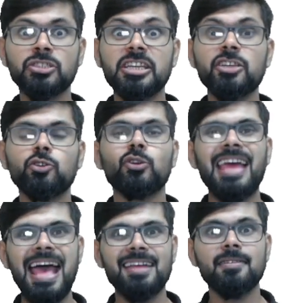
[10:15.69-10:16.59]
check your
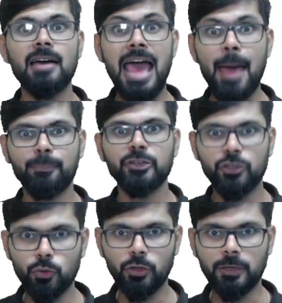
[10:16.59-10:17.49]

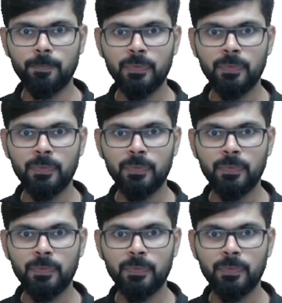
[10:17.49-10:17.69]
aptitude.